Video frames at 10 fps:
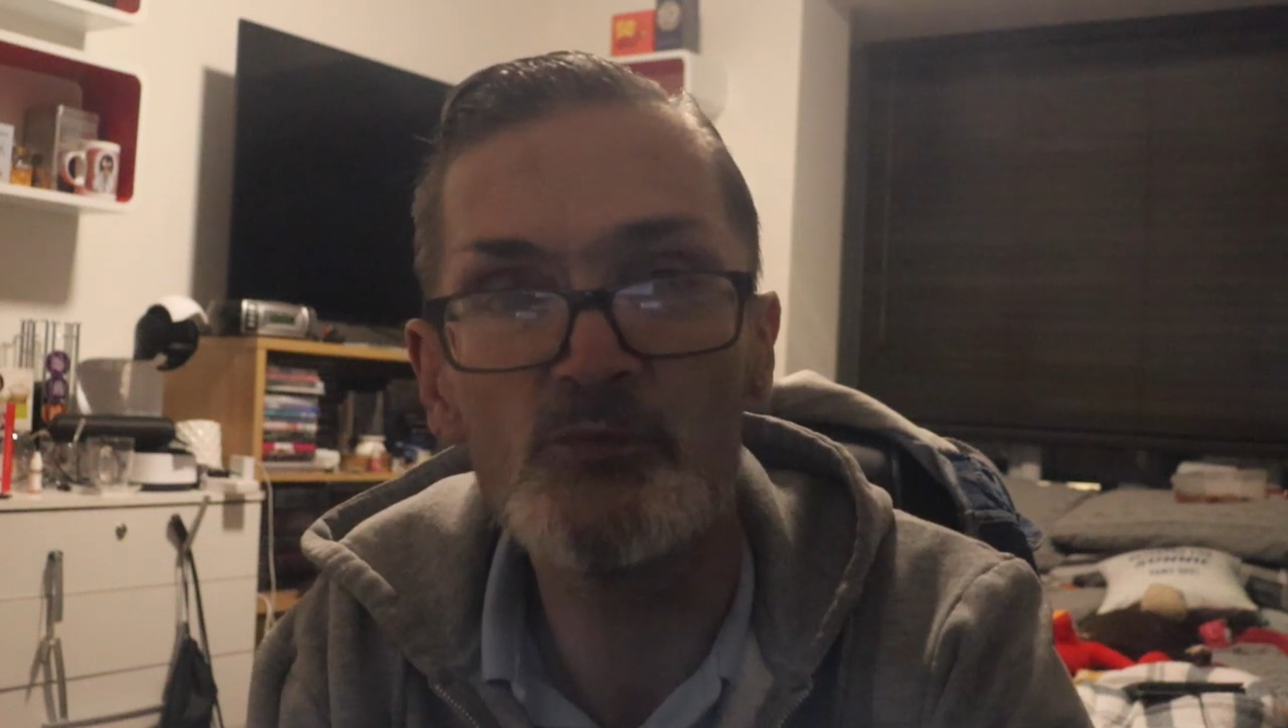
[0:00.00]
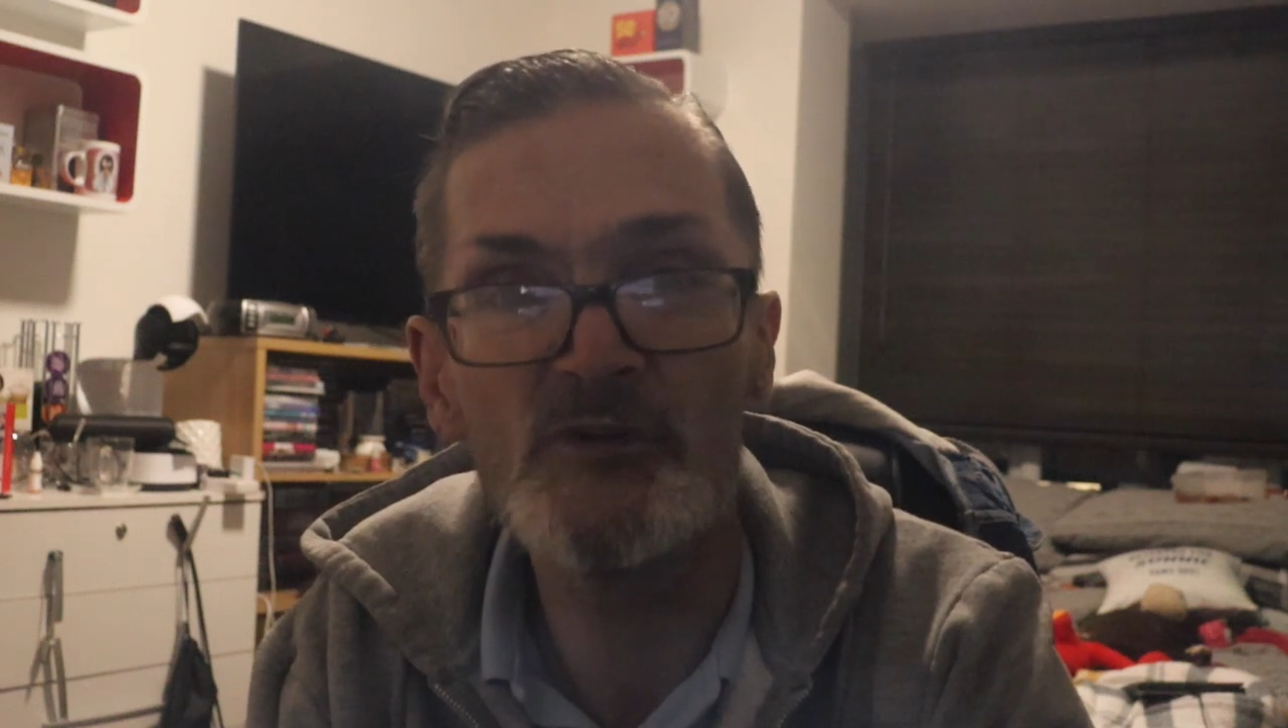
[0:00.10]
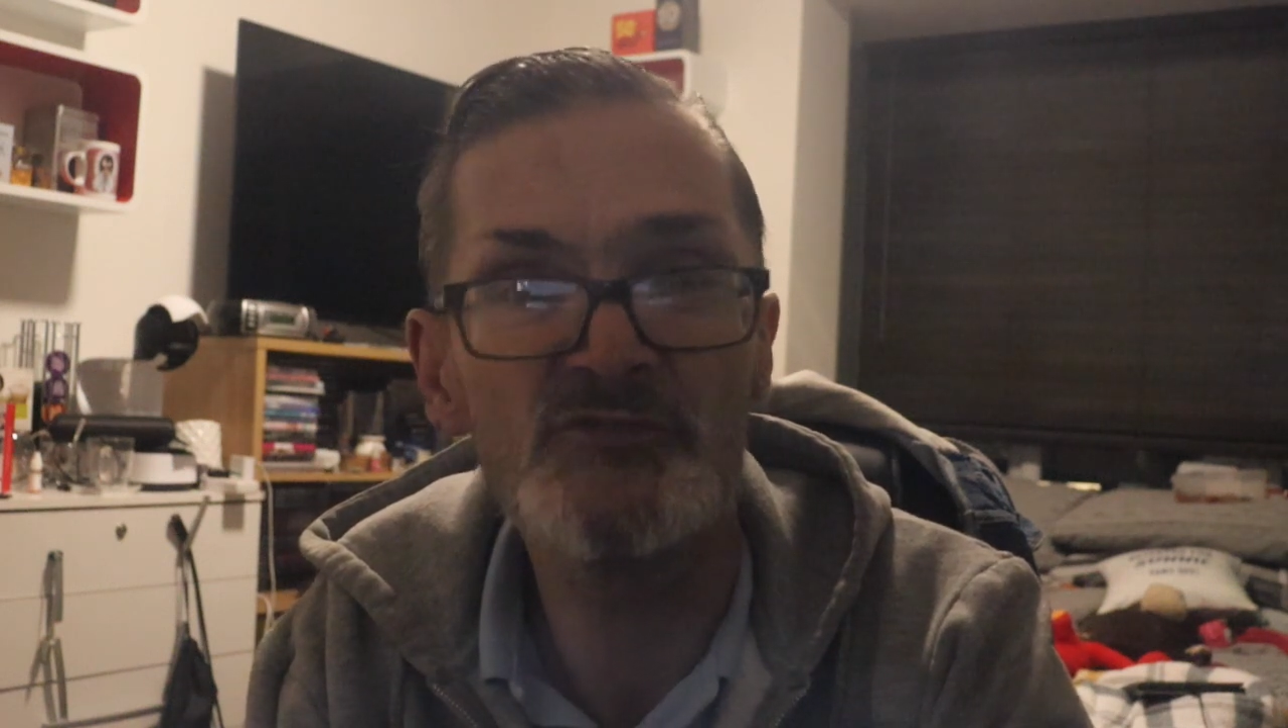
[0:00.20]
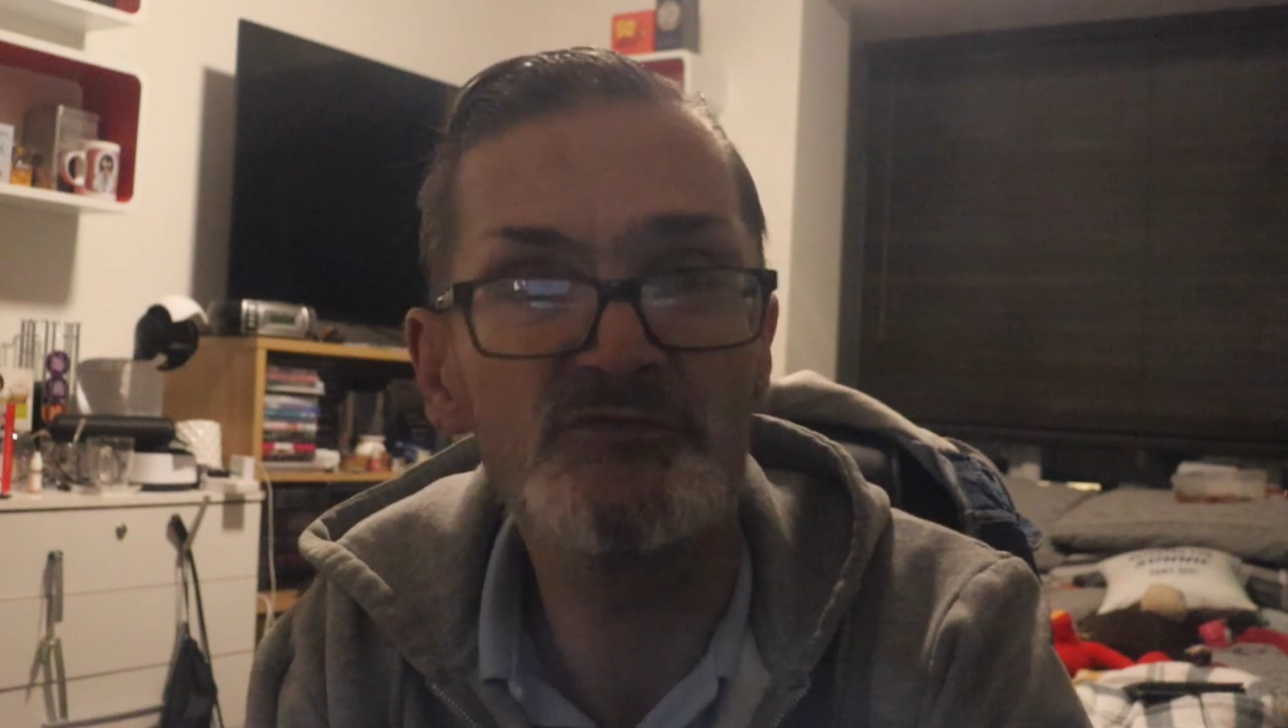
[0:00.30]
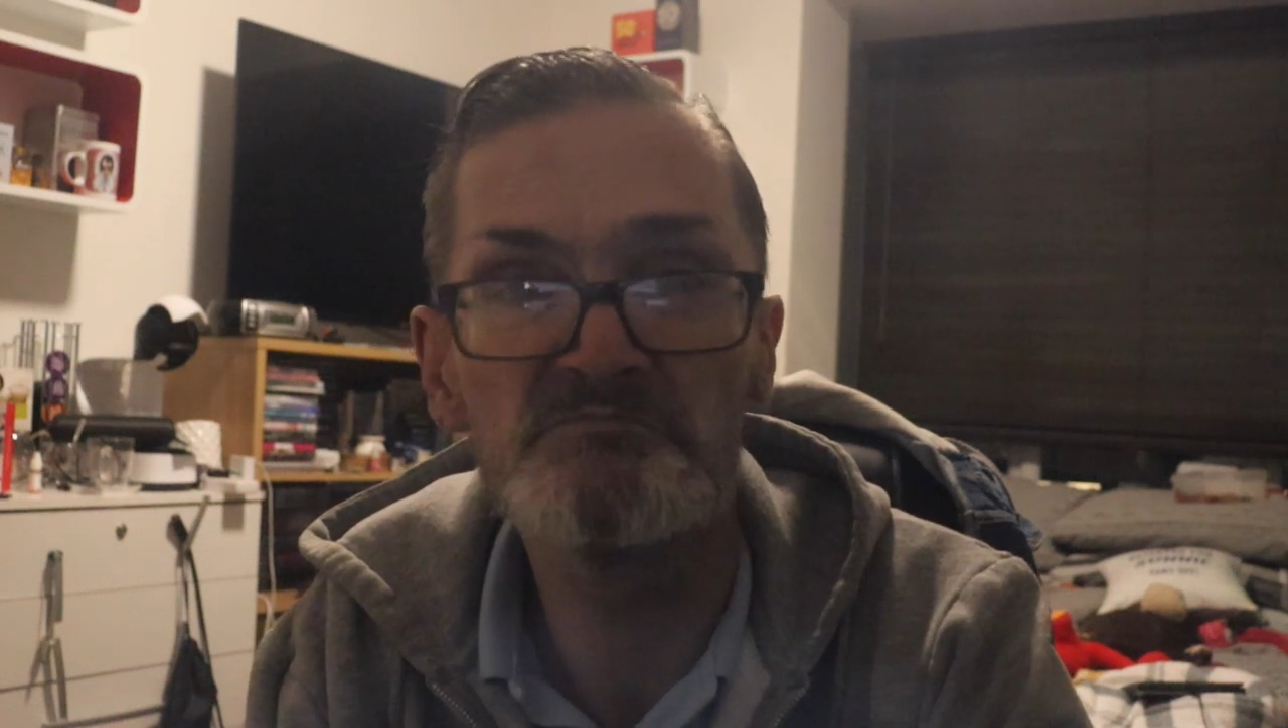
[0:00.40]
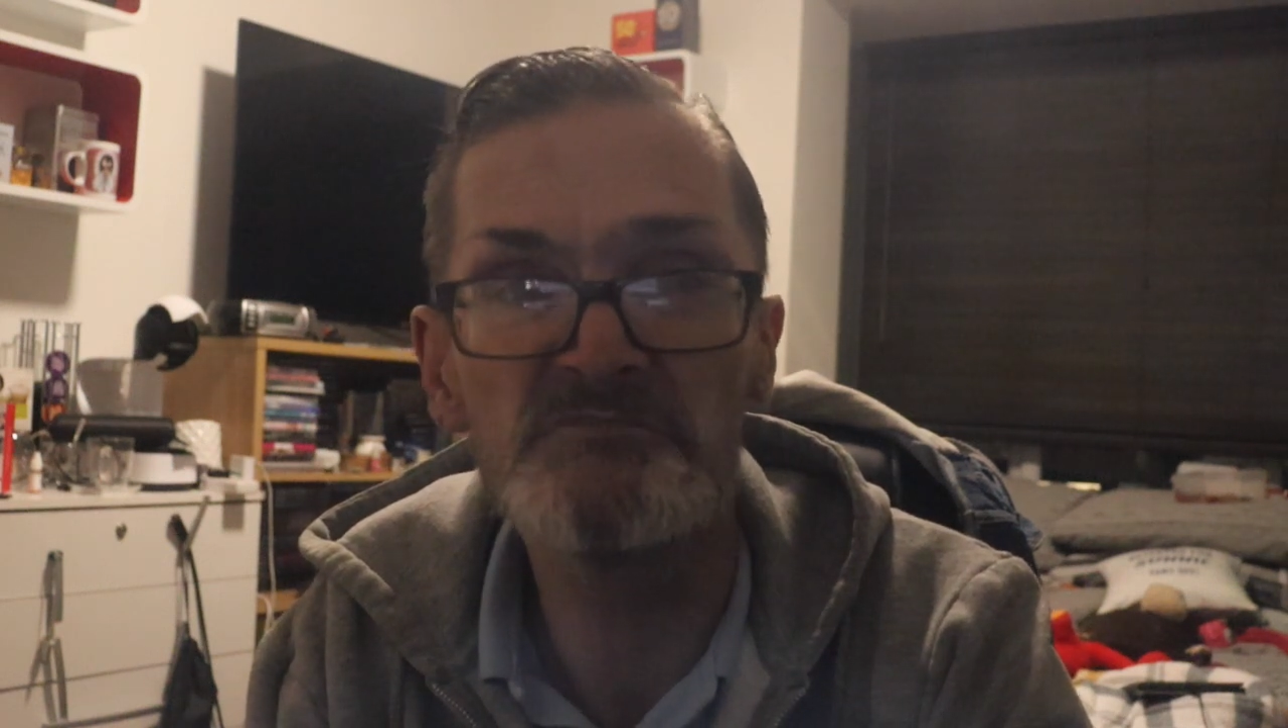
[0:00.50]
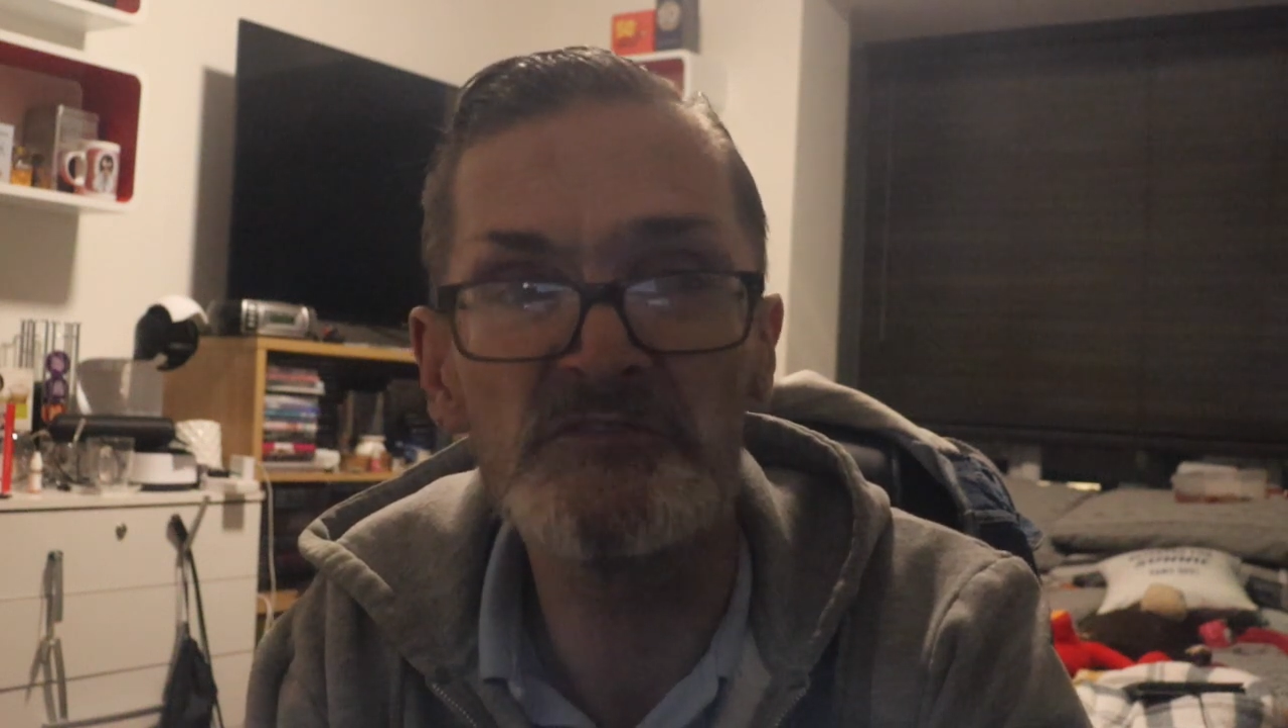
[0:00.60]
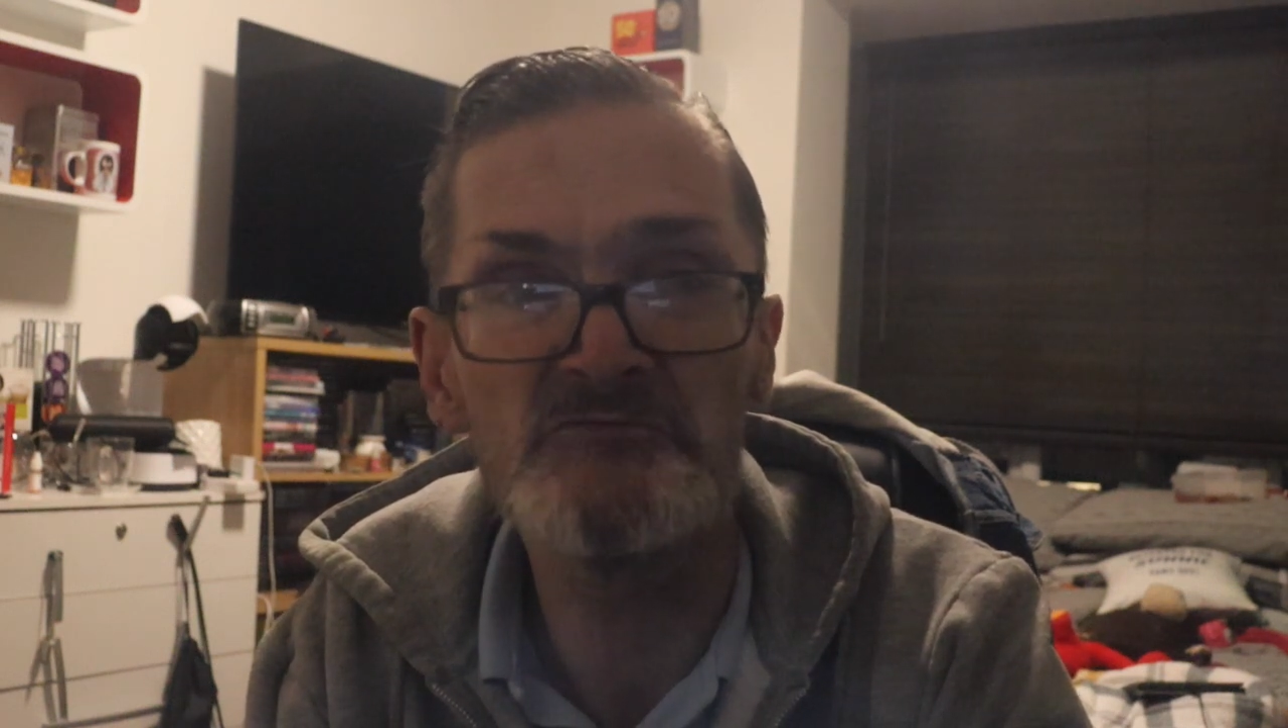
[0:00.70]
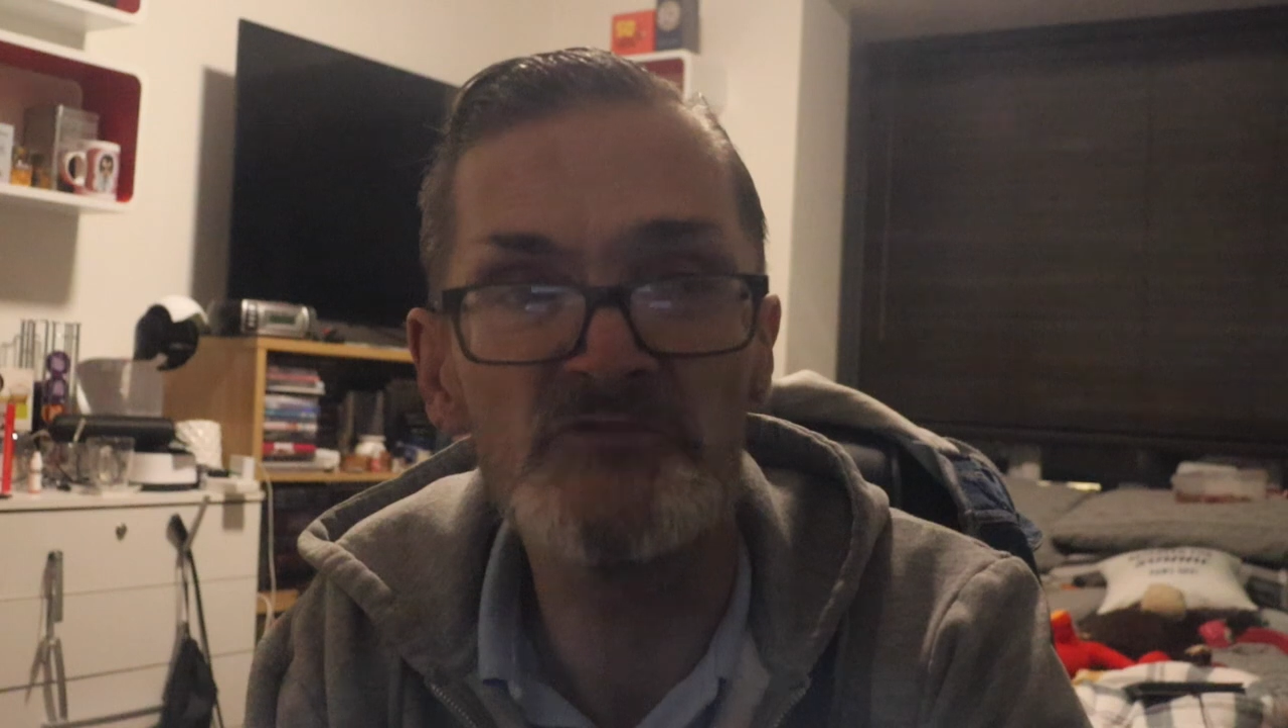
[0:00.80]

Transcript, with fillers: which didn't